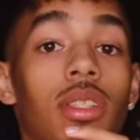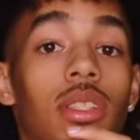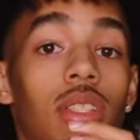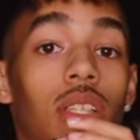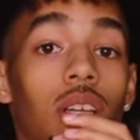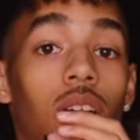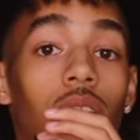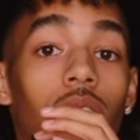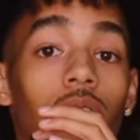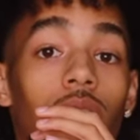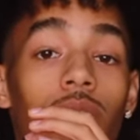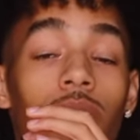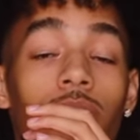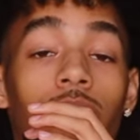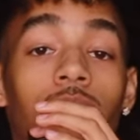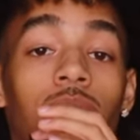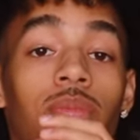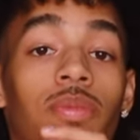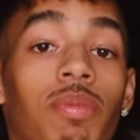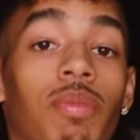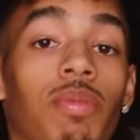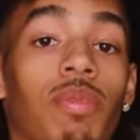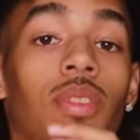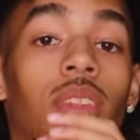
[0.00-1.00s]
in style.
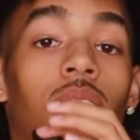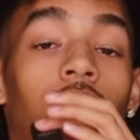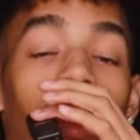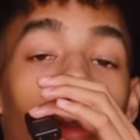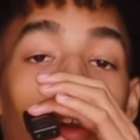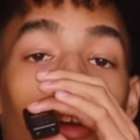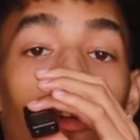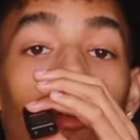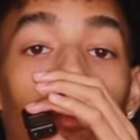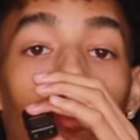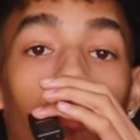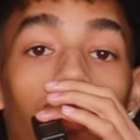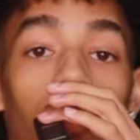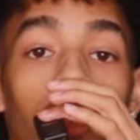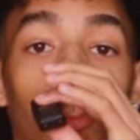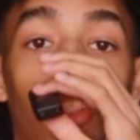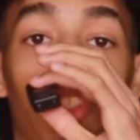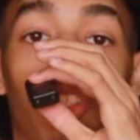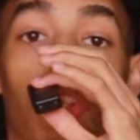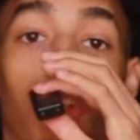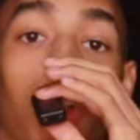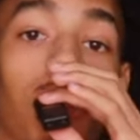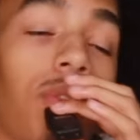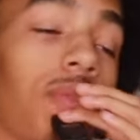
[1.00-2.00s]
For
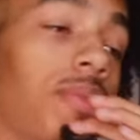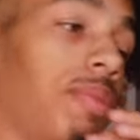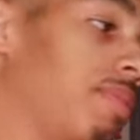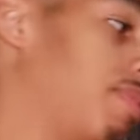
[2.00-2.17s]
sure.